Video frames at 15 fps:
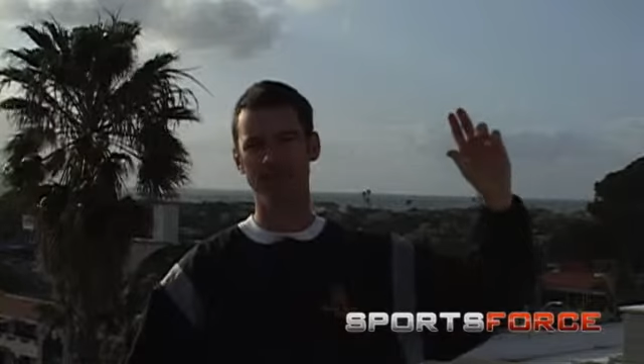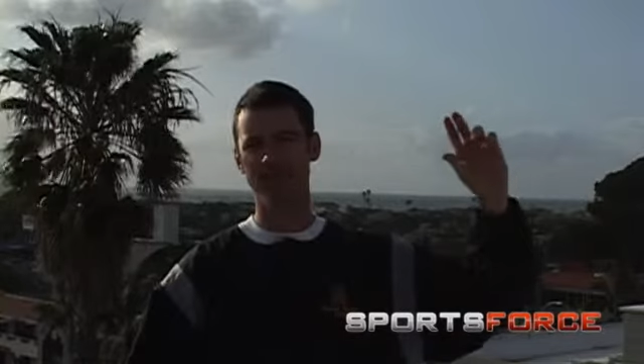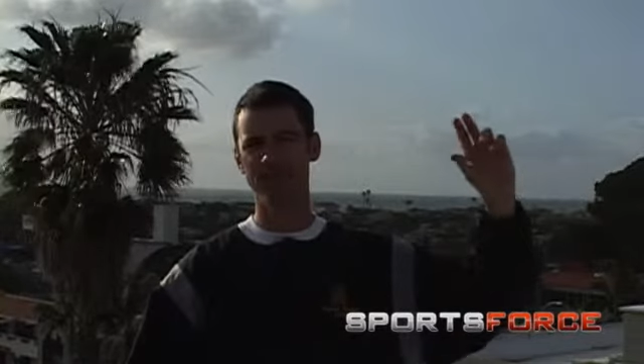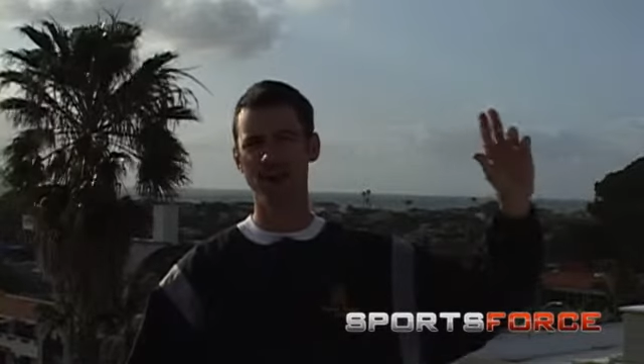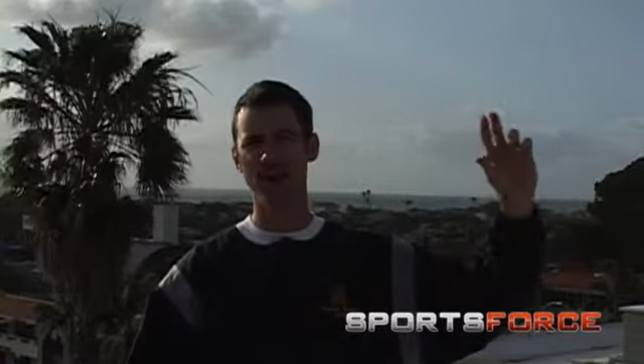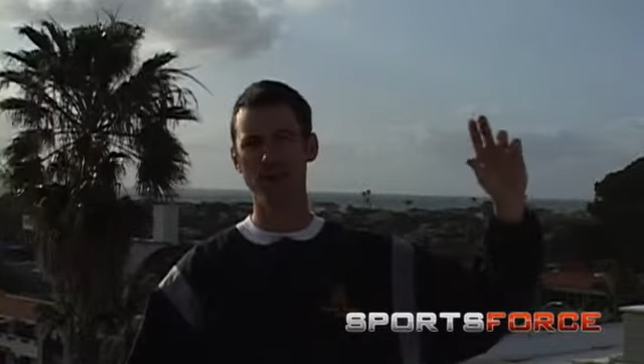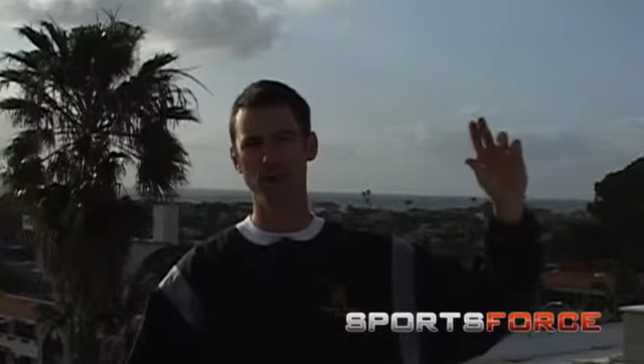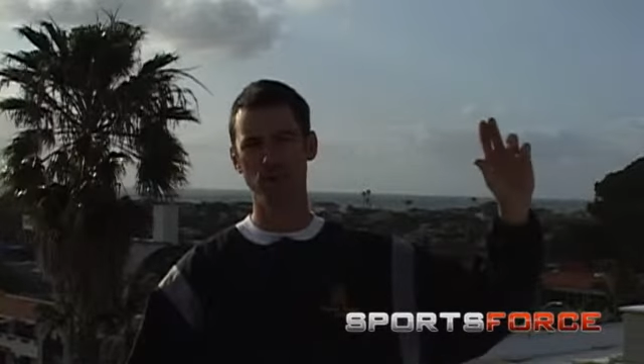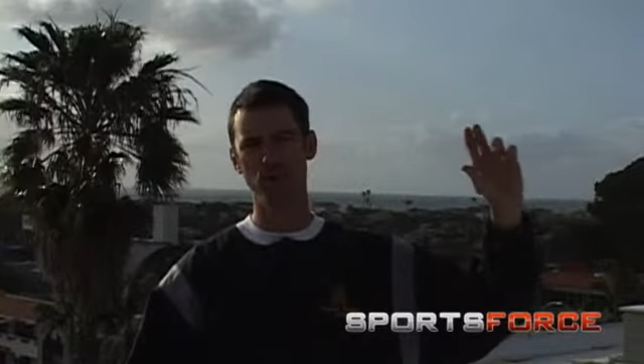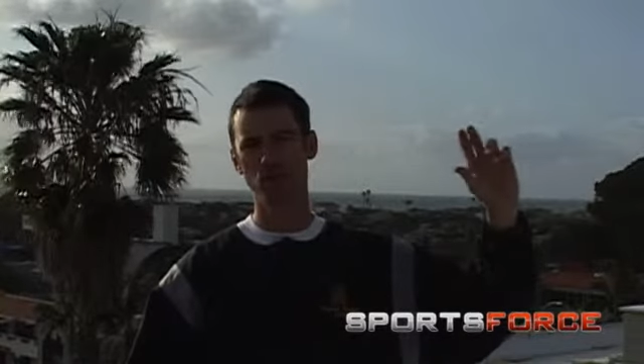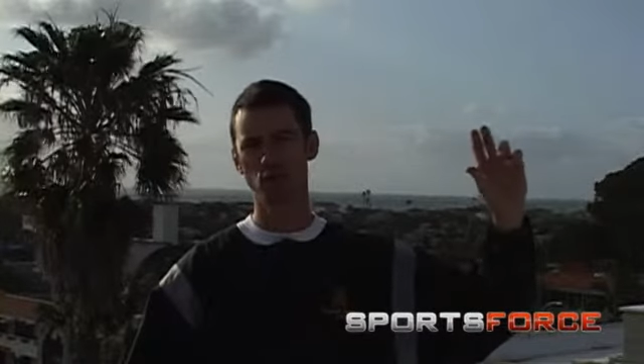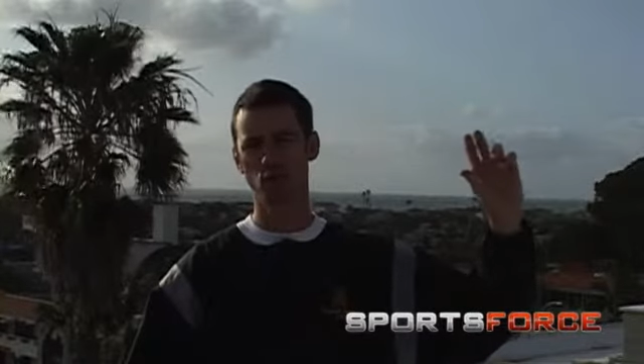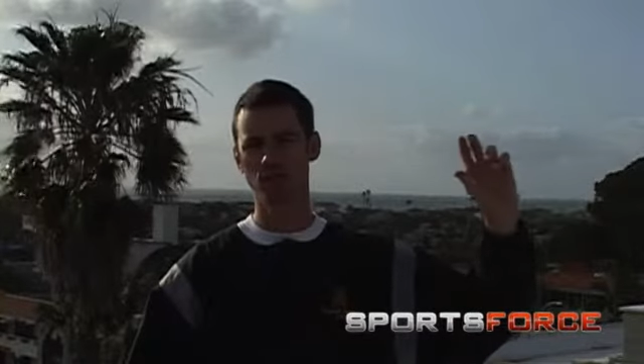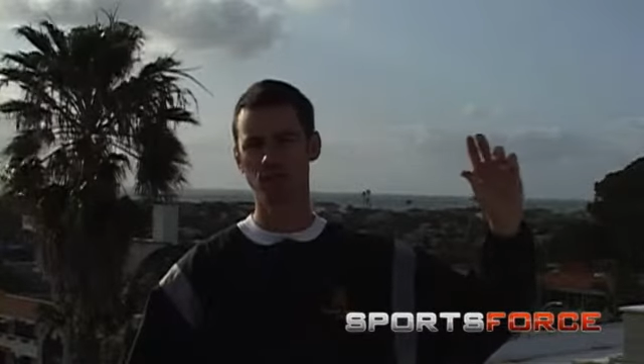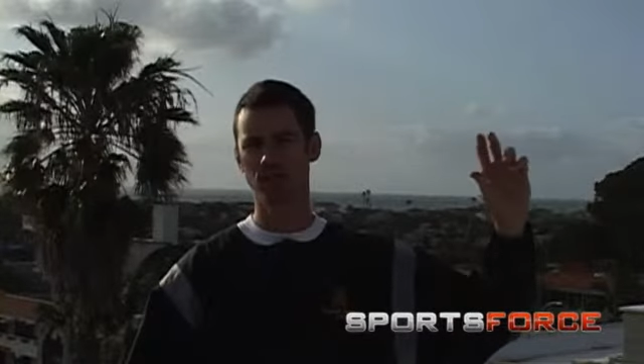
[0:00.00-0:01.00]
phenomenal
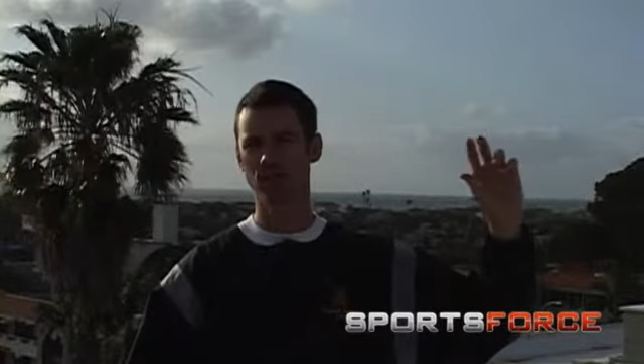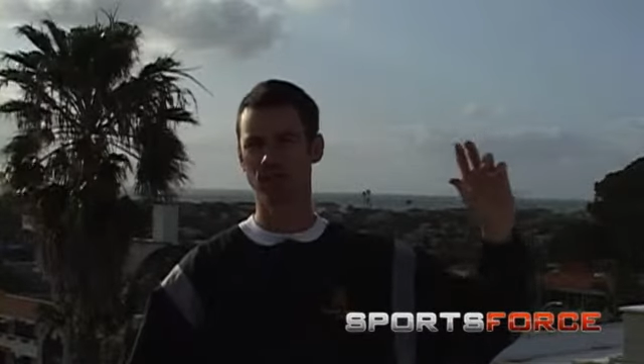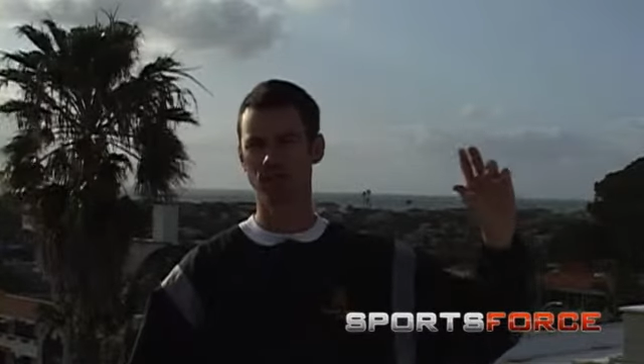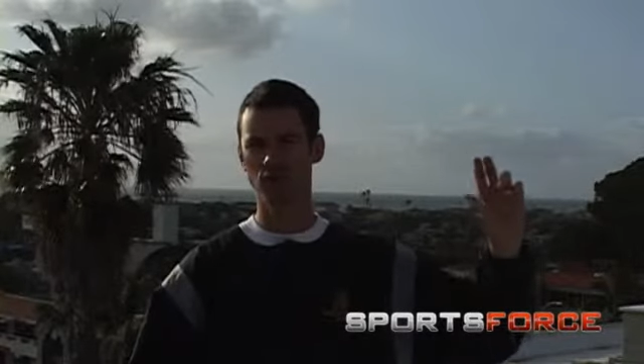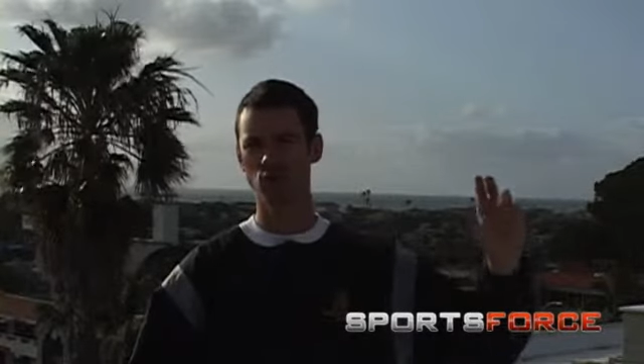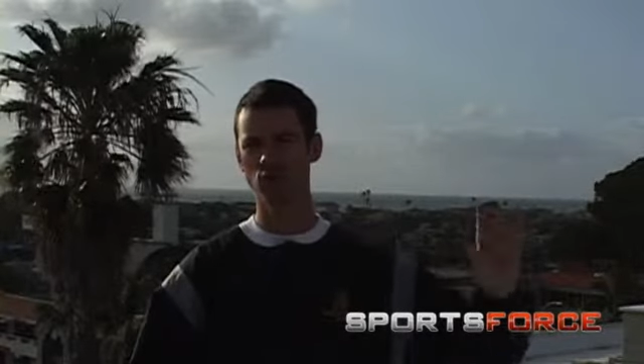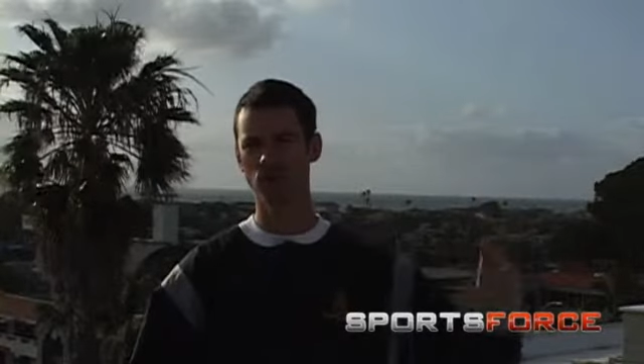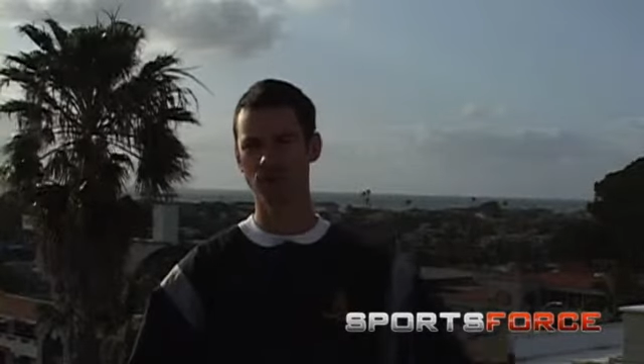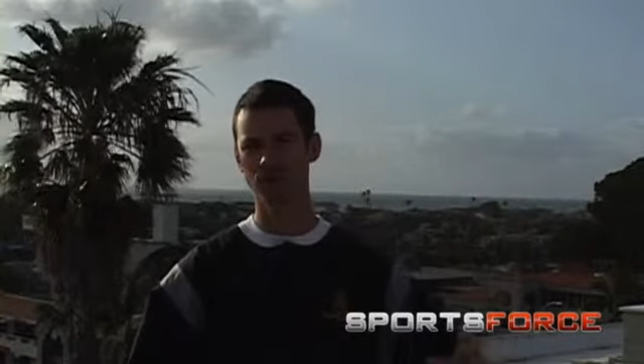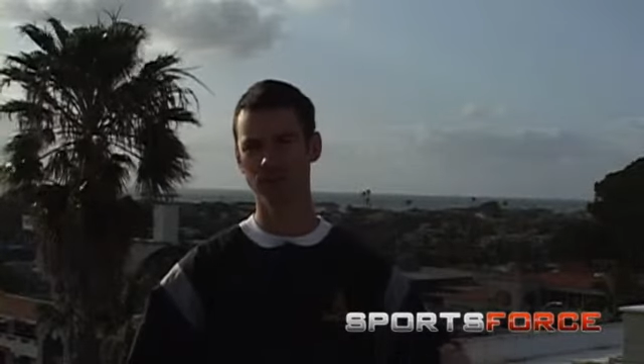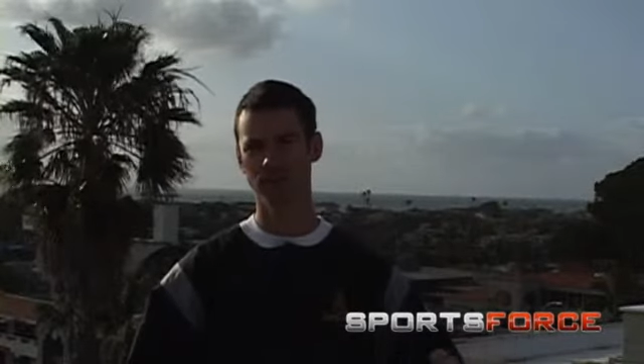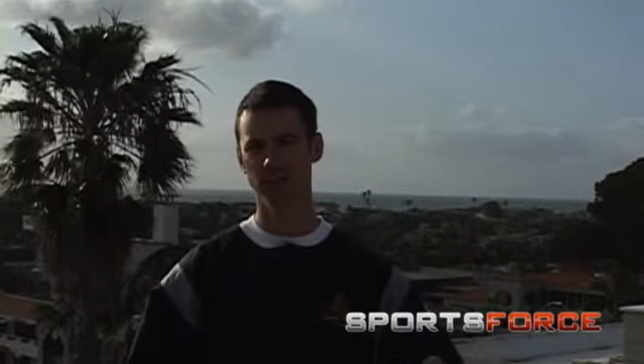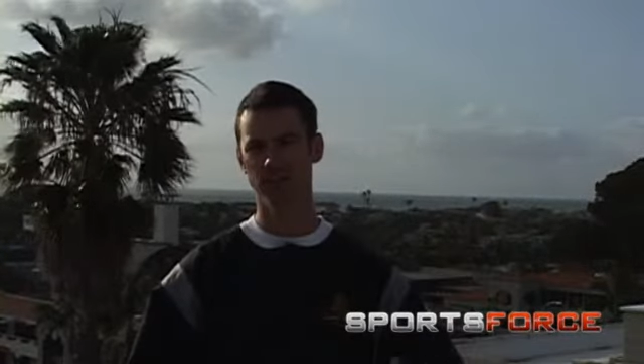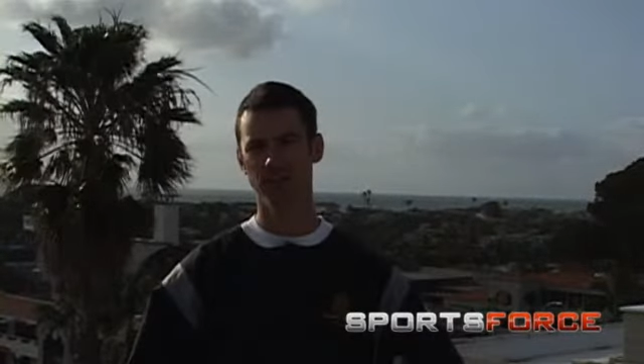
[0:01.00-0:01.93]
choices of schools,